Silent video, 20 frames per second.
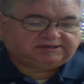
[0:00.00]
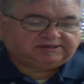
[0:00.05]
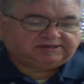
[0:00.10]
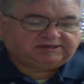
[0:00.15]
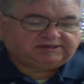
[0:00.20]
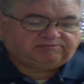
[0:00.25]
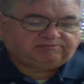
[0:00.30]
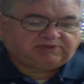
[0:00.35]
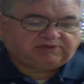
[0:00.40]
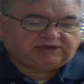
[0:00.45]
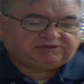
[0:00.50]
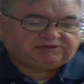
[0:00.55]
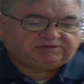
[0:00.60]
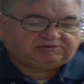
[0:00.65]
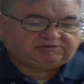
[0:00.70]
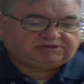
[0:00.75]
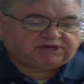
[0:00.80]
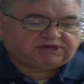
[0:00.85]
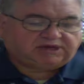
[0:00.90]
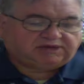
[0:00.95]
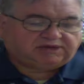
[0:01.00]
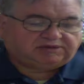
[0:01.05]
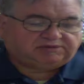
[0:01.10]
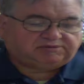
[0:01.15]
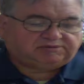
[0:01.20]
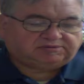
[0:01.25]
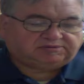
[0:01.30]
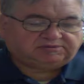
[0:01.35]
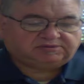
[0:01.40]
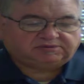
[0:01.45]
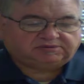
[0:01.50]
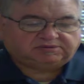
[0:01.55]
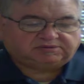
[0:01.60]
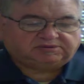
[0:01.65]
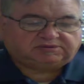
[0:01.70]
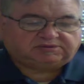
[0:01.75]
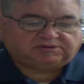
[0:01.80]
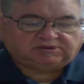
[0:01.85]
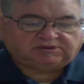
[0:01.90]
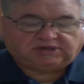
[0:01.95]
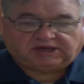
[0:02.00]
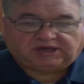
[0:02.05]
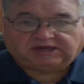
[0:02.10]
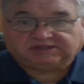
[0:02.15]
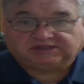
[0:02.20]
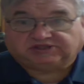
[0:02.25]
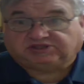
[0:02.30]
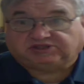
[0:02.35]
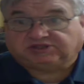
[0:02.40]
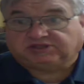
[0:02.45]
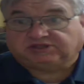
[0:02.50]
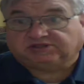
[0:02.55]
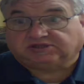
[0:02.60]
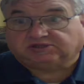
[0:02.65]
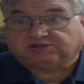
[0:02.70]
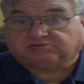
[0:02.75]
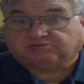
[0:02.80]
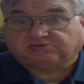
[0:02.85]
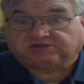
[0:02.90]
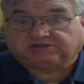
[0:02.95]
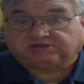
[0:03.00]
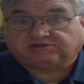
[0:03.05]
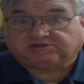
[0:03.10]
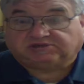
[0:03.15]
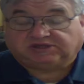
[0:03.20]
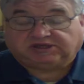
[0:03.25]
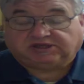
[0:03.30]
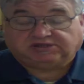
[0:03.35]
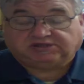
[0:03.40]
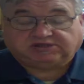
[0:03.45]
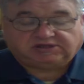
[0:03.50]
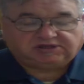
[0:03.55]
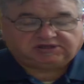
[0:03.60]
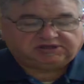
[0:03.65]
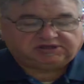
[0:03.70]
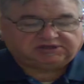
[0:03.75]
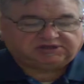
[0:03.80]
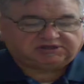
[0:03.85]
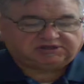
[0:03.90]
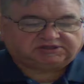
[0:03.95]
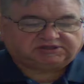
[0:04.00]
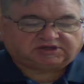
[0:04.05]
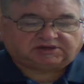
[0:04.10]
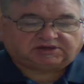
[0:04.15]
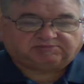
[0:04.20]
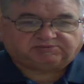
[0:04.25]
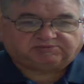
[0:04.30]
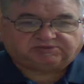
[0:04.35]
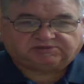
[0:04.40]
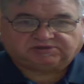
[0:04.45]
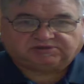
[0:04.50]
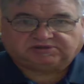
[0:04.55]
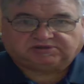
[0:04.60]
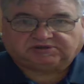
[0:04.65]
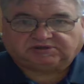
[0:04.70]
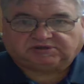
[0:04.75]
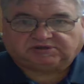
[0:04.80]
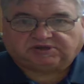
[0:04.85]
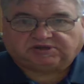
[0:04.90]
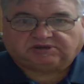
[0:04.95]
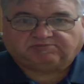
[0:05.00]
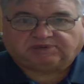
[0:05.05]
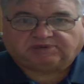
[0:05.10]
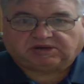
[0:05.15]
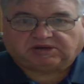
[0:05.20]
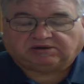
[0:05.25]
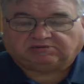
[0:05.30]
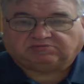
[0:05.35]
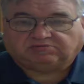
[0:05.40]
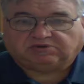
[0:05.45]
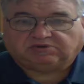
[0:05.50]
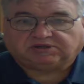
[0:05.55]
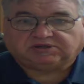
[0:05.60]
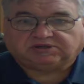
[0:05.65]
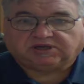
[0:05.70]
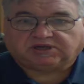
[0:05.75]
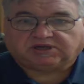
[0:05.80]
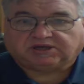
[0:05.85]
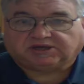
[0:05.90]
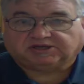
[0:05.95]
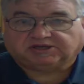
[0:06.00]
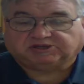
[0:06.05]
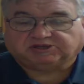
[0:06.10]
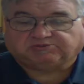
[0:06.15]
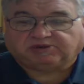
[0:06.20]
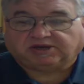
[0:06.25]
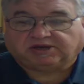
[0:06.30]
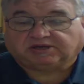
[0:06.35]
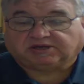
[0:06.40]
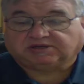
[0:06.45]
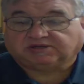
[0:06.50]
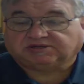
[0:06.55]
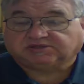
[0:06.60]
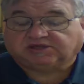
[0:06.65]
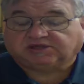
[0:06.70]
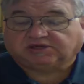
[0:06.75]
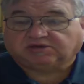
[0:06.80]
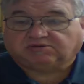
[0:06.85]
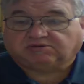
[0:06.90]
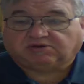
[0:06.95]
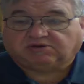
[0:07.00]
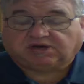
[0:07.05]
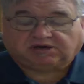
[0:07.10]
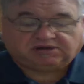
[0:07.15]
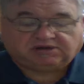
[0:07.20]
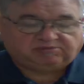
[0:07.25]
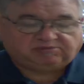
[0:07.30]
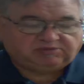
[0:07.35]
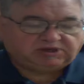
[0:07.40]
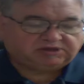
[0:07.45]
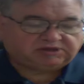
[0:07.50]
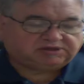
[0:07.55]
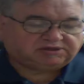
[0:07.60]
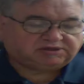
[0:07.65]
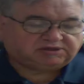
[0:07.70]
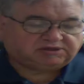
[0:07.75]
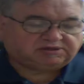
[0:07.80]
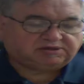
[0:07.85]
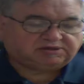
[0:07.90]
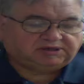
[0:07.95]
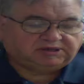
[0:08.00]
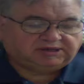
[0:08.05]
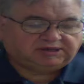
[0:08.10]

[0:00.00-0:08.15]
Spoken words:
In Matthew 10, as Jesus was teaching his disciples about what they can expect as they go out and minister,